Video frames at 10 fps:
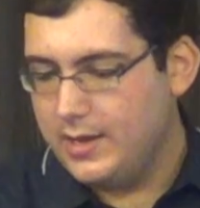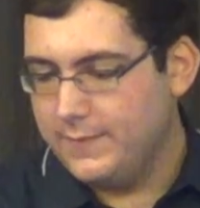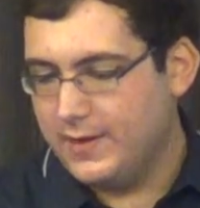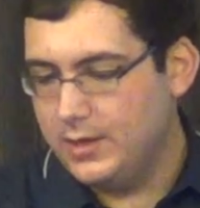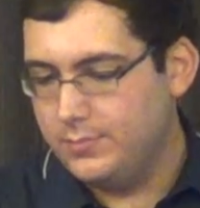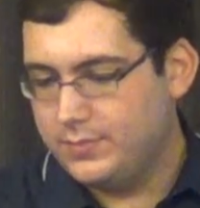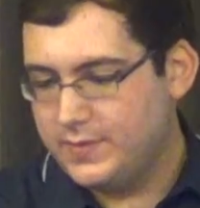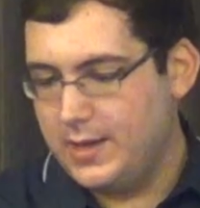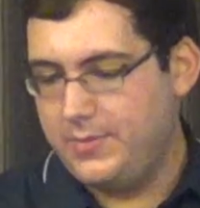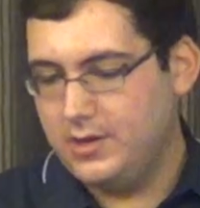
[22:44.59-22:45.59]
If I
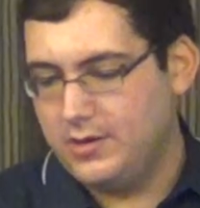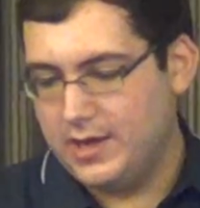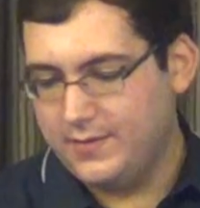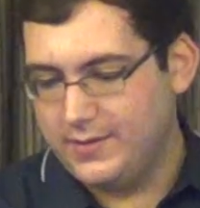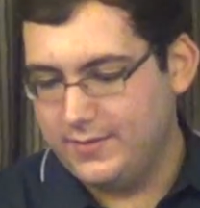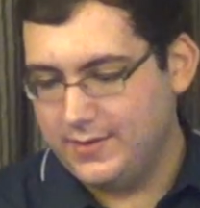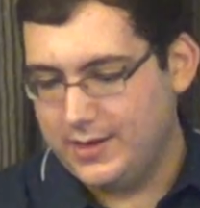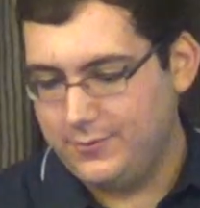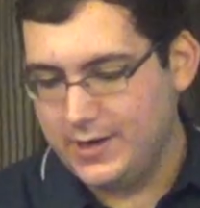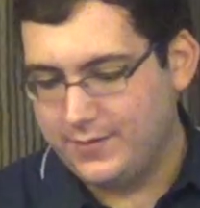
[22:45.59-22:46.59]
type in a nonsense
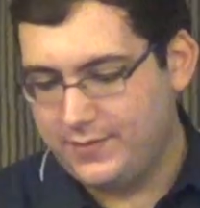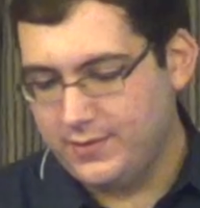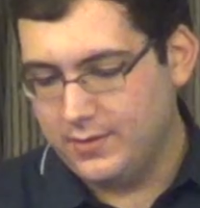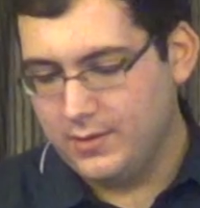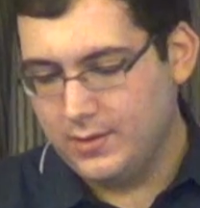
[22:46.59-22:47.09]
address,